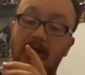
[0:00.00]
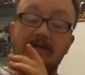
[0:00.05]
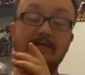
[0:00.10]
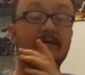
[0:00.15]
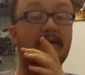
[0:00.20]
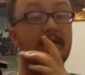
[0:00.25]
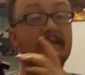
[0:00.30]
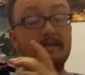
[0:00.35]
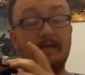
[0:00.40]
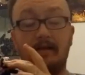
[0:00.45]

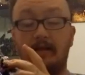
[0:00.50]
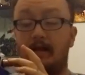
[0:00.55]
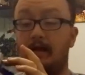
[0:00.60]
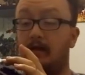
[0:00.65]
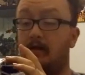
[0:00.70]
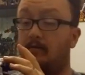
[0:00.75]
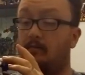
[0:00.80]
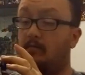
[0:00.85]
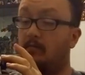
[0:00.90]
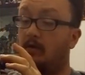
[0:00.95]
It's a nice little
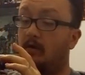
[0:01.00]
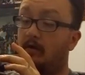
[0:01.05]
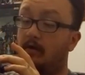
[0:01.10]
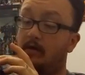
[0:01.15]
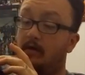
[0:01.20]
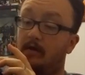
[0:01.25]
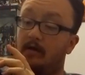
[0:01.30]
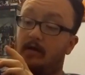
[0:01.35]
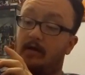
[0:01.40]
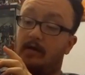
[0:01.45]
helm.
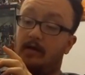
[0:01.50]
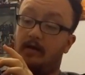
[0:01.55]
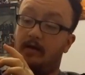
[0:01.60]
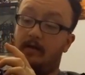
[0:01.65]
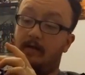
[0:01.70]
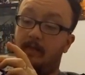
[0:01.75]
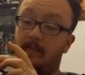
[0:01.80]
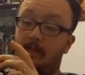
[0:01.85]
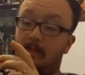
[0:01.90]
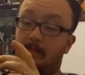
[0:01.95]

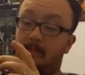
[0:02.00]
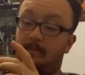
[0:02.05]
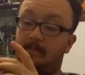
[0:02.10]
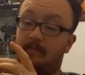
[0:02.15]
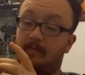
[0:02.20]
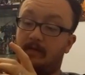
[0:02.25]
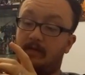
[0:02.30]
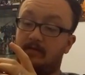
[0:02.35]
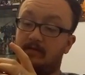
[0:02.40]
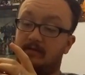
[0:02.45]

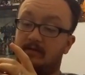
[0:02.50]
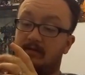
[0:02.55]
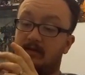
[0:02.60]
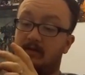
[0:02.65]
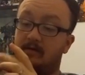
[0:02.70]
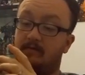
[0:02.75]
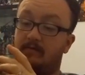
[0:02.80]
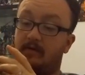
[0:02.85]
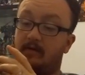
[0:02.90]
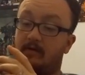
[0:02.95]
As I
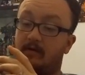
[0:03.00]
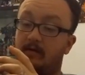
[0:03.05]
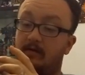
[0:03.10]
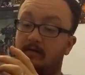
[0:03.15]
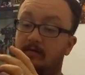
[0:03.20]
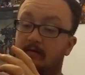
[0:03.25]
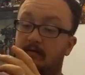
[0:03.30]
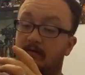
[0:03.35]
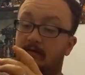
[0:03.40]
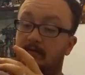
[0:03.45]
say,
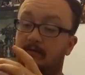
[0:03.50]
very